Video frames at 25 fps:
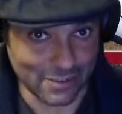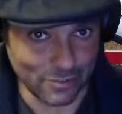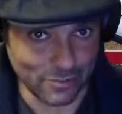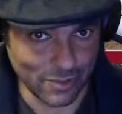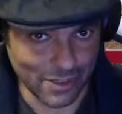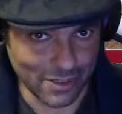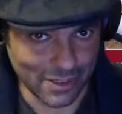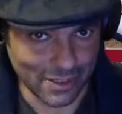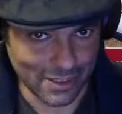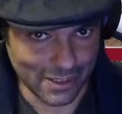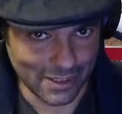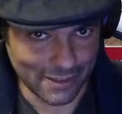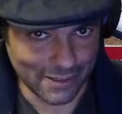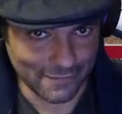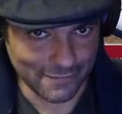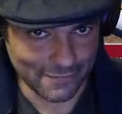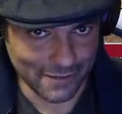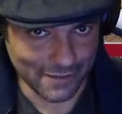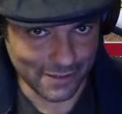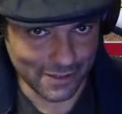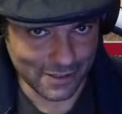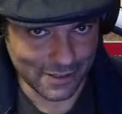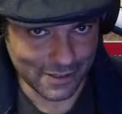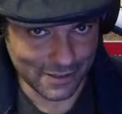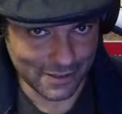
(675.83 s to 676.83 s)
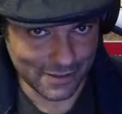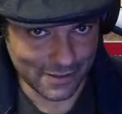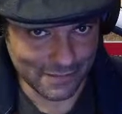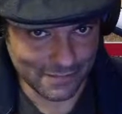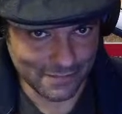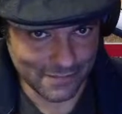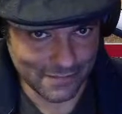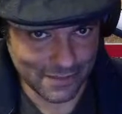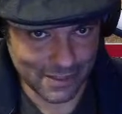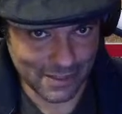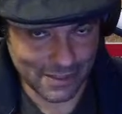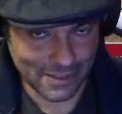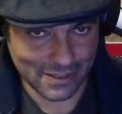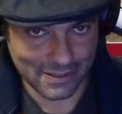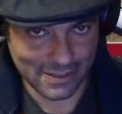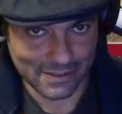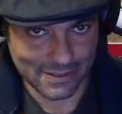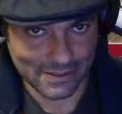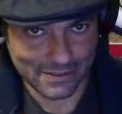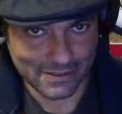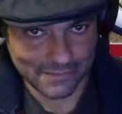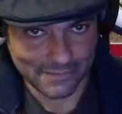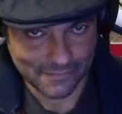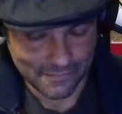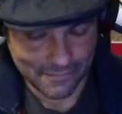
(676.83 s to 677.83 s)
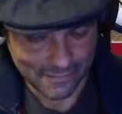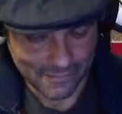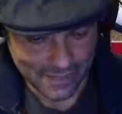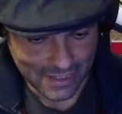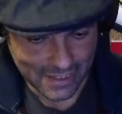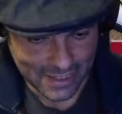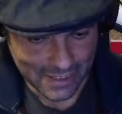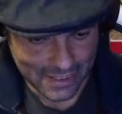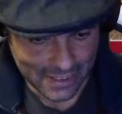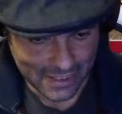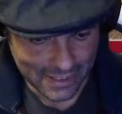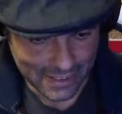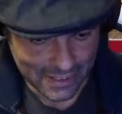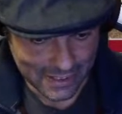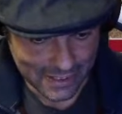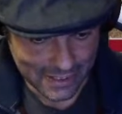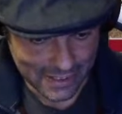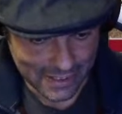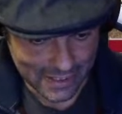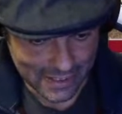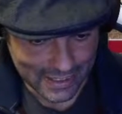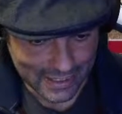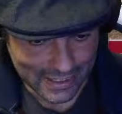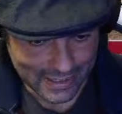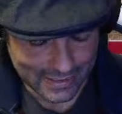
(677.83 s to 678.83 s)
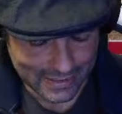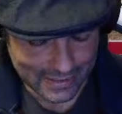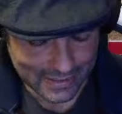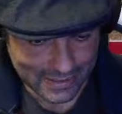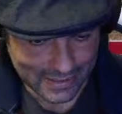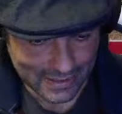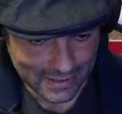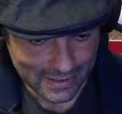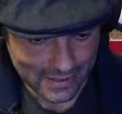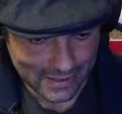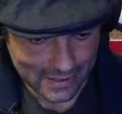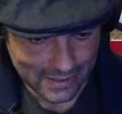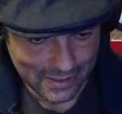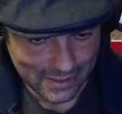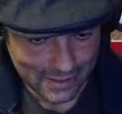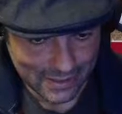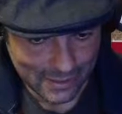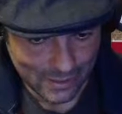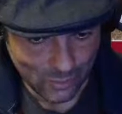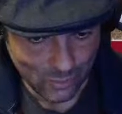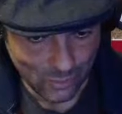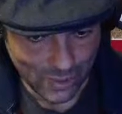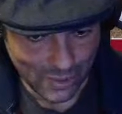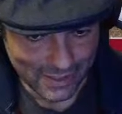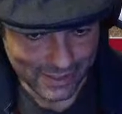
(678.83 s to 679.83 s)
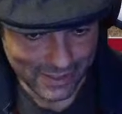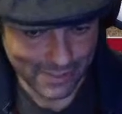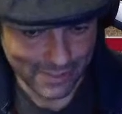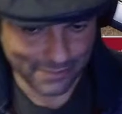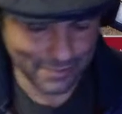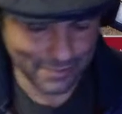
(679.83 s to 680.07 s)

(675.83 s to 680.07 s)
one I have, I think. And what it